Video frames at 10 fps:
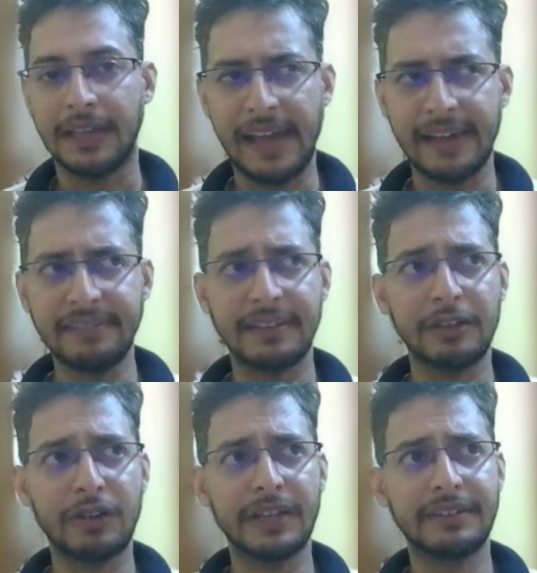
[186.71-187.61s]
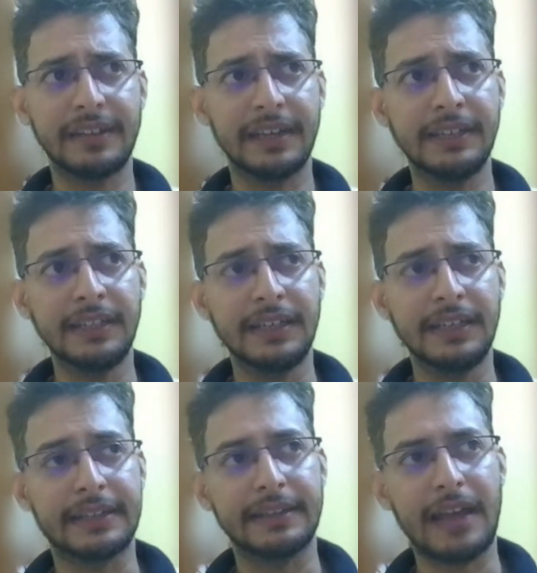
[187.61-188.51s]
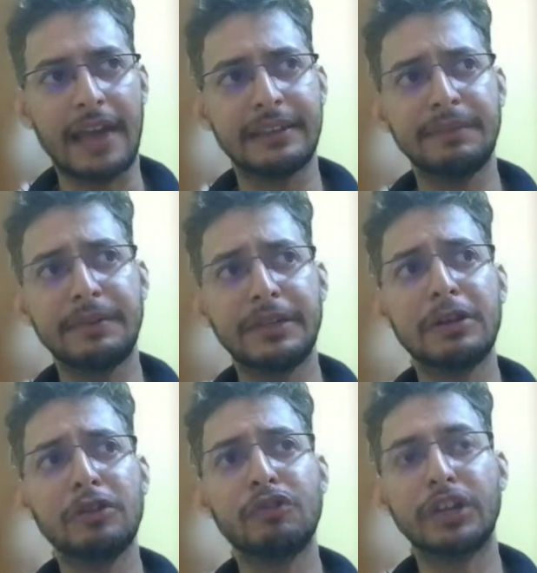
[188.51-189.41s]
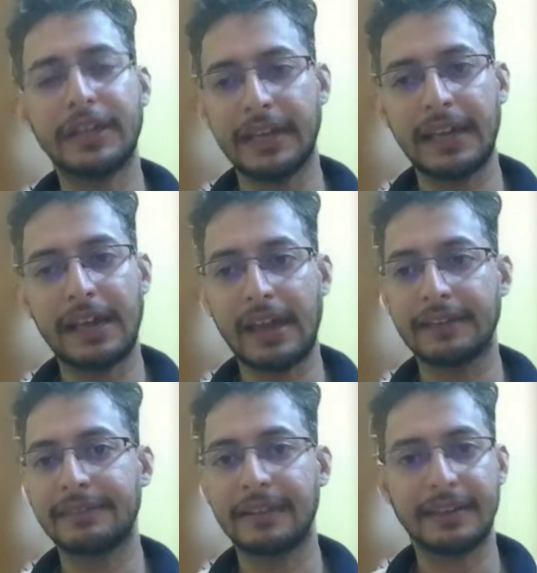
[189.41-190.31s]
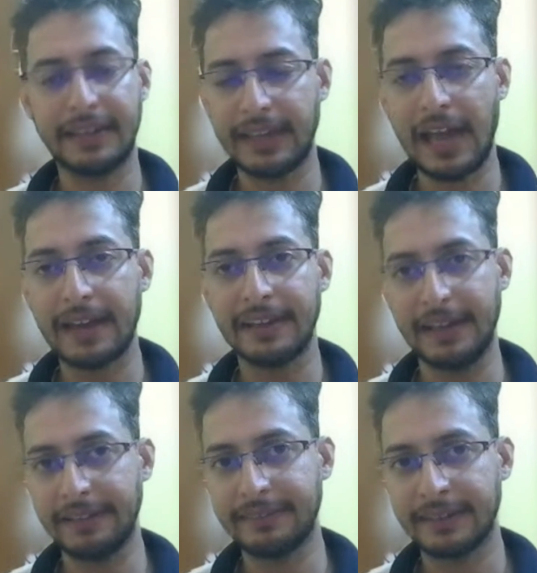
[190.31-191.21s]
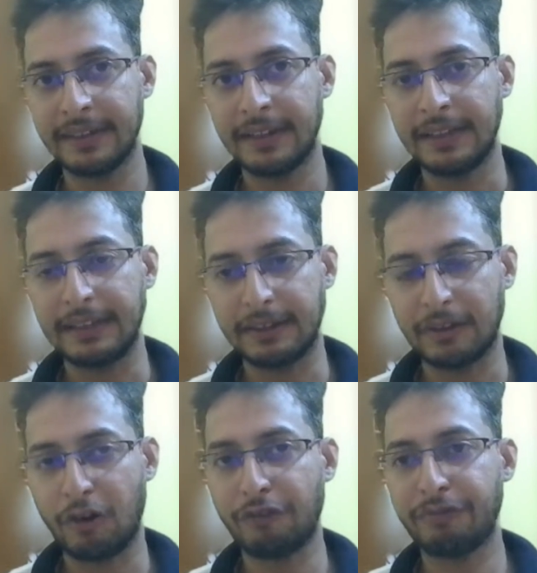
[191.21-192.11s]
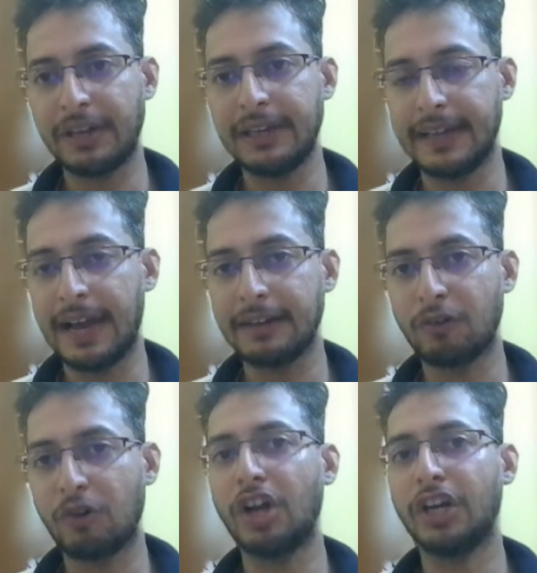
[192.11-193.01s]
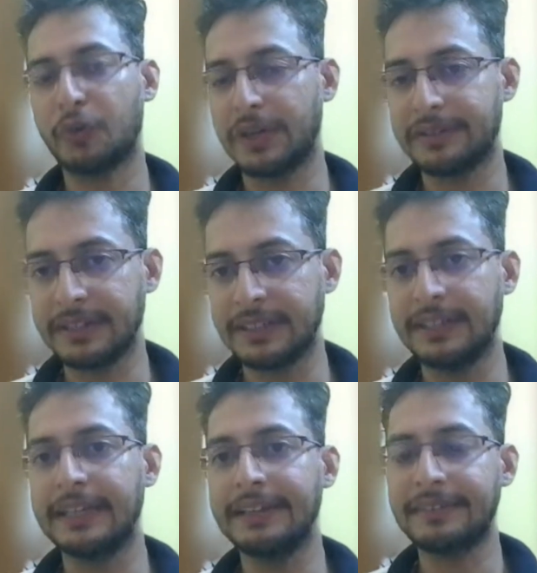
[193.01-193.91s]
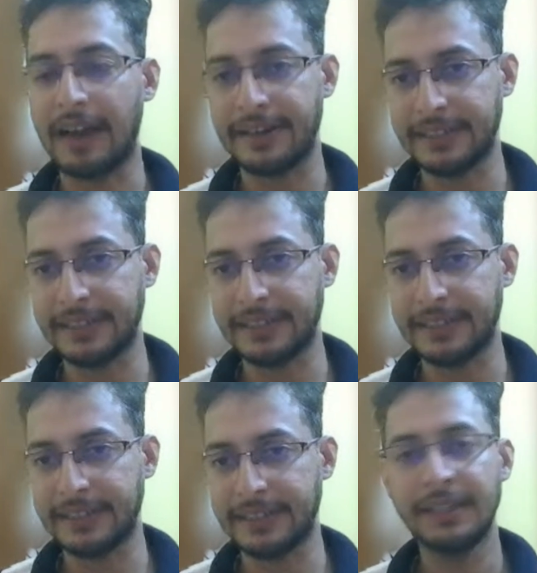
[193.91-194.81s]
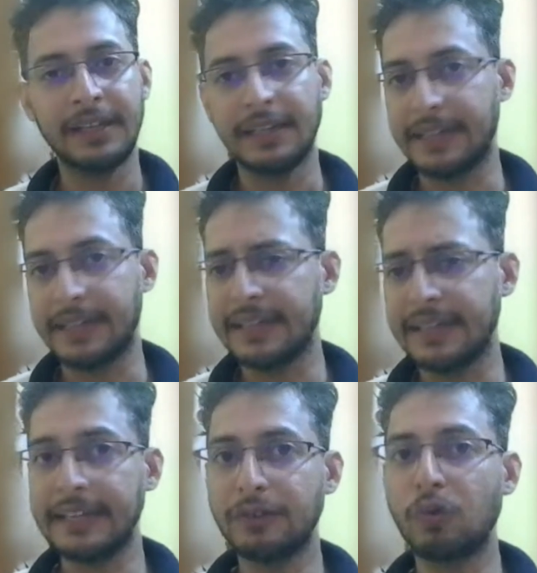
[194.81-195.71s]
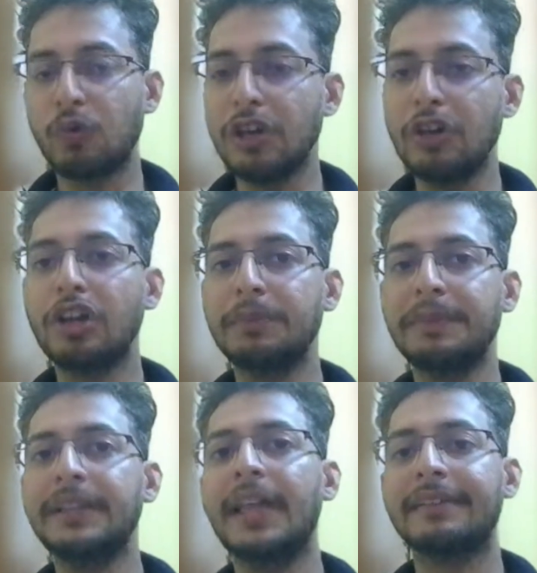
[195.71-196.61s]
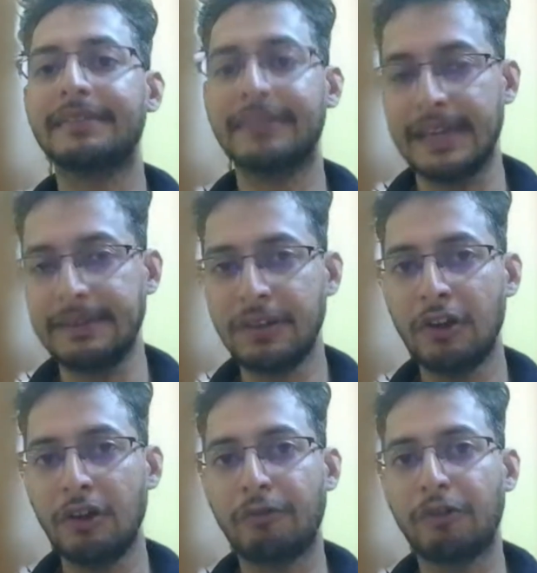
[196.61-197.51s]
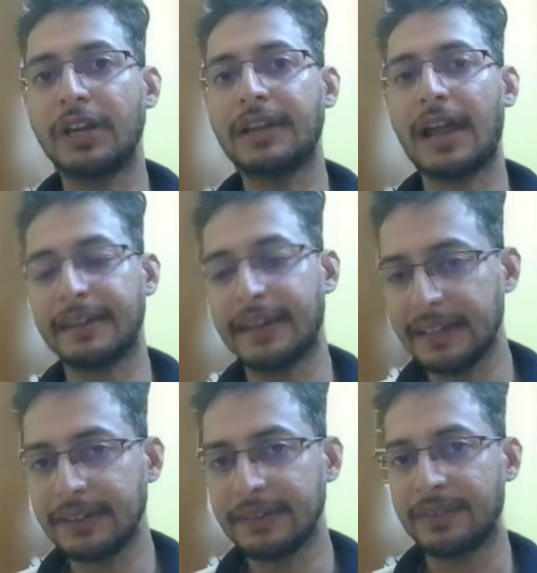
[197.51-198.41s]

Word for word: As you can say that the IC50 value for KAS, KRAS of a ligand called quercetin is 30 mg, then it will not be the same for the target